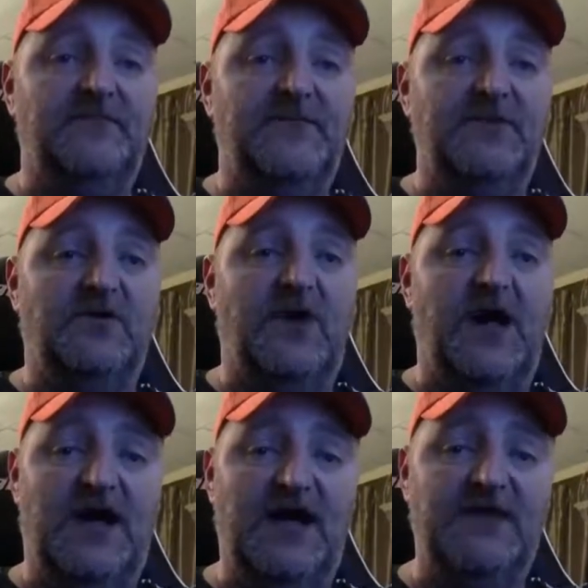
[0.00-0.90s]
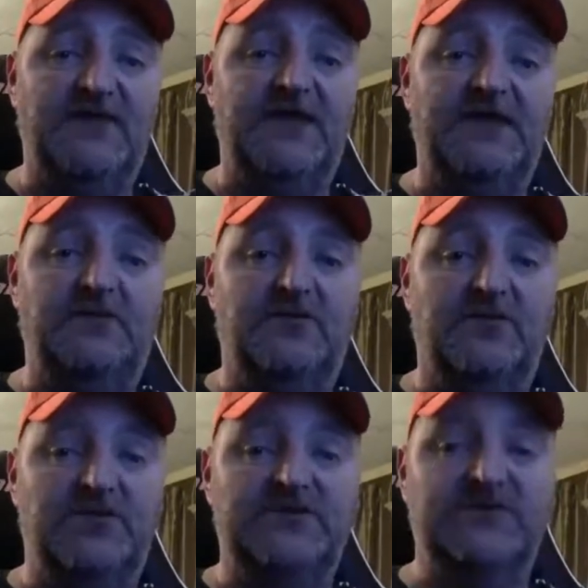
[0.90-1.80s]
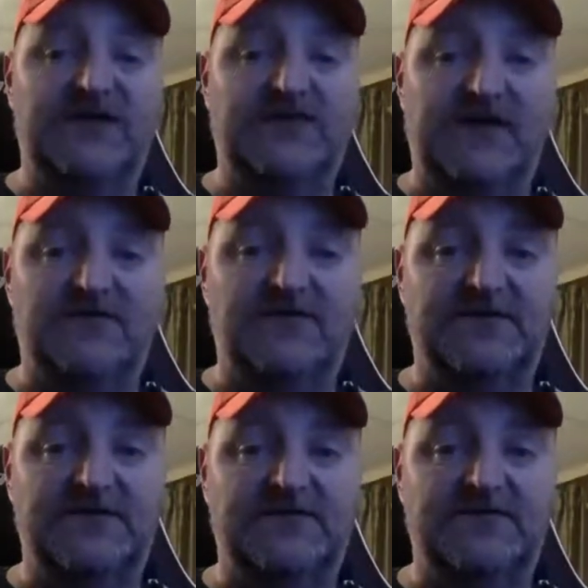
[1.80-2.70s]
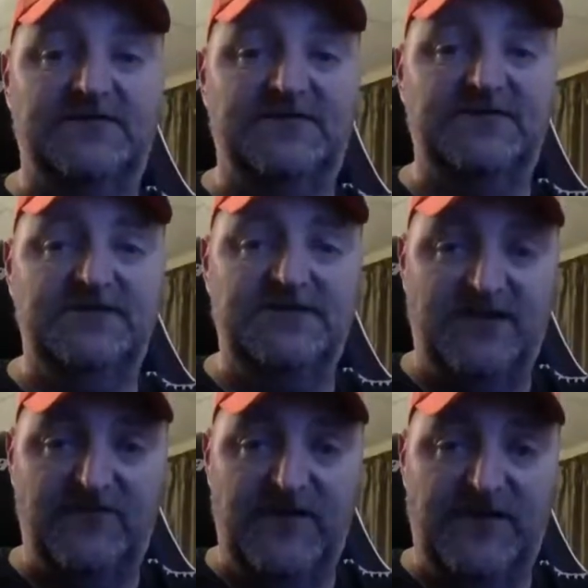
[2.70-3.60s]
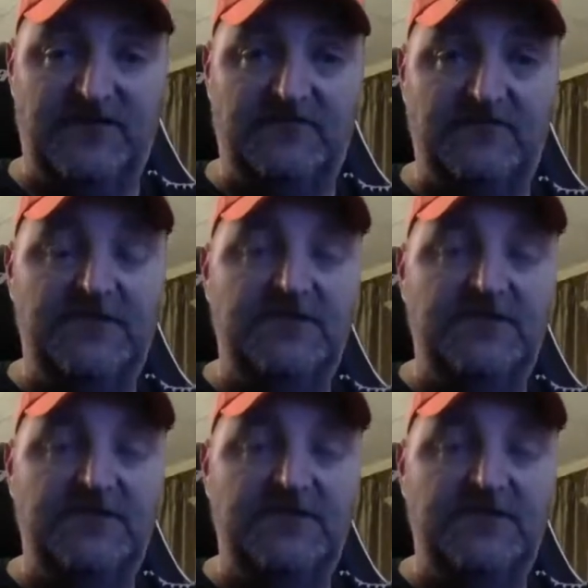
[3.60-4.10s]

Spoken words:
high that it would really take down the DJI Phantom.